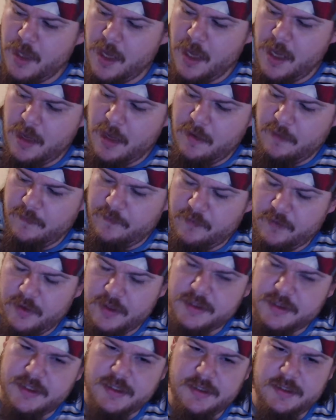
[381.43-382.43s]
For
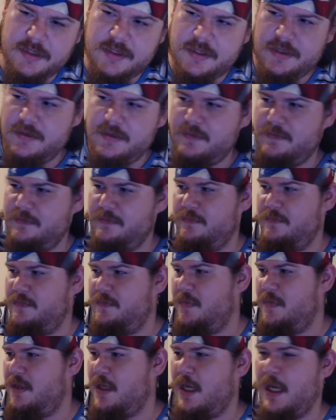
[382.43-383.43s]
instance,
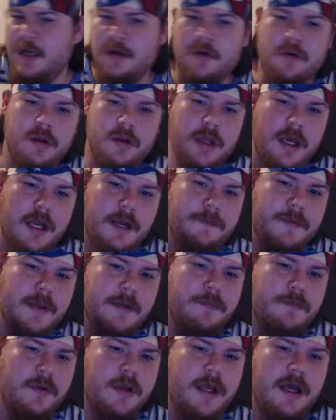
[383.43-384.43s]
I know a lot of
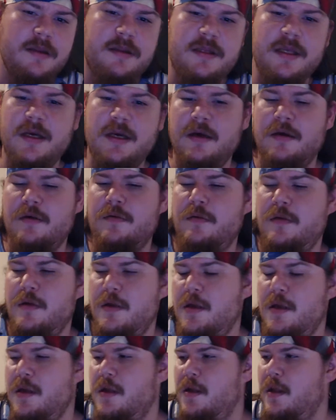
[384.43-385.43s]
people out there
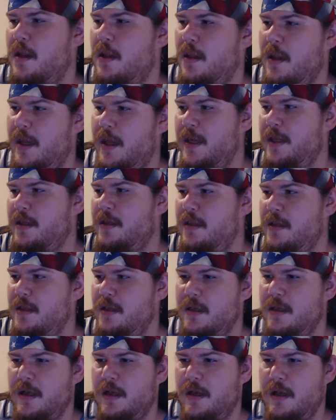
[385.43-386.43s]
like
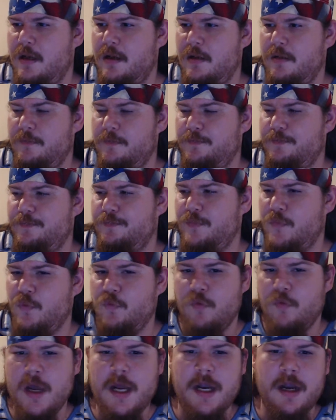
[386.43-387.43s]
the
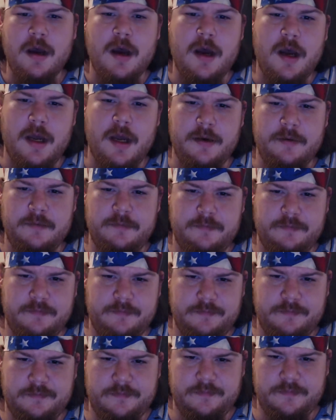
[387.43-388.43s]
Red Hot
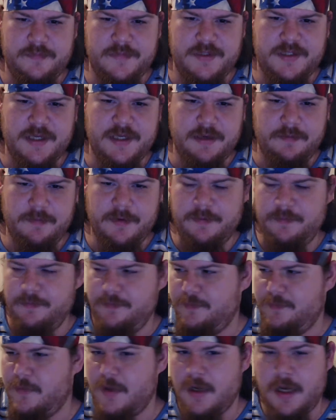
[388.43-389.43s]
cinnamon.
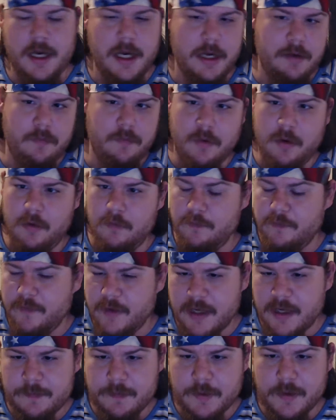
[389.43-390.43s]
I won't
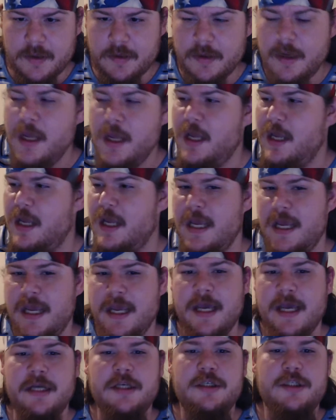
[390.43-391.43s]
vape it.
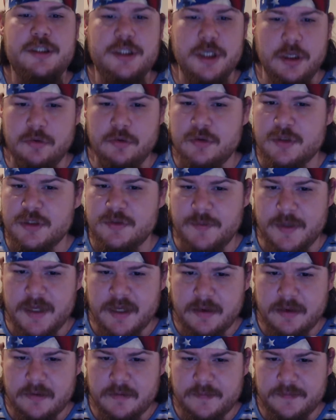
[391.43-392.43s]
It chokes me.
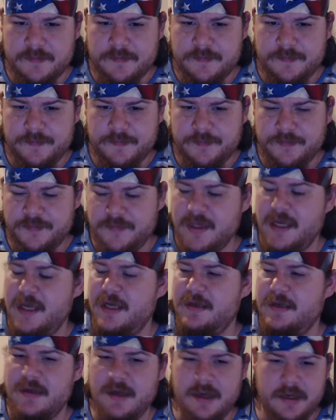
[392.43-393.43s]
It
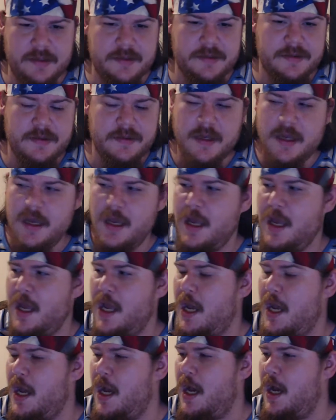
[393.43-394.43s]
does.
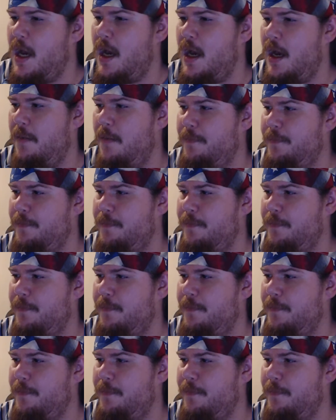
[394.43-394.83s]
Um,